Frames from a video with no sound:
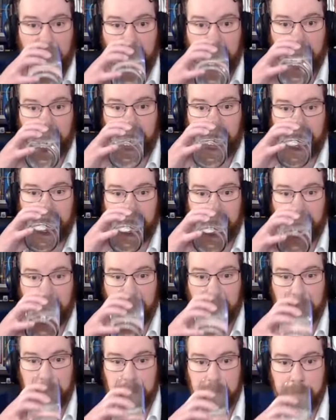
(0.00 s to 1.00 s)

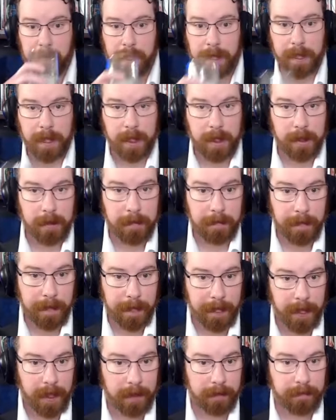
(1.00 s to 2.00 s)

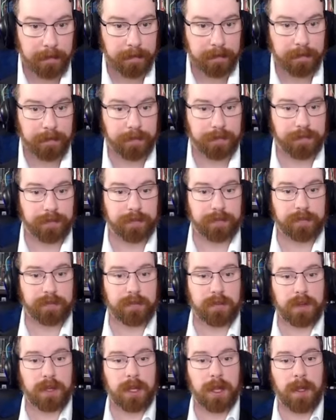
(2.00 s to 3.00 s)

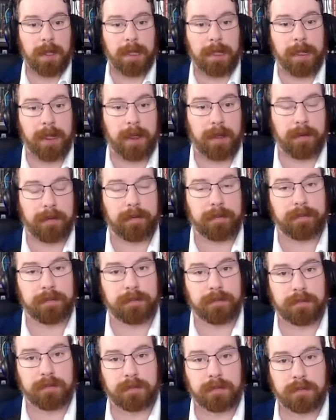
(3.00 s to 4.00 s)

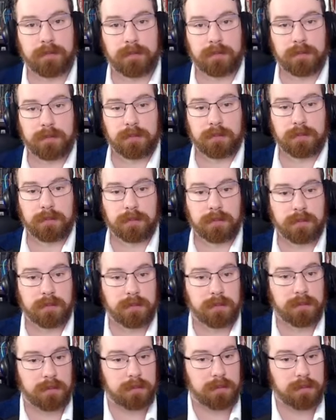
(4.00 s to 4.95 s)
(silent)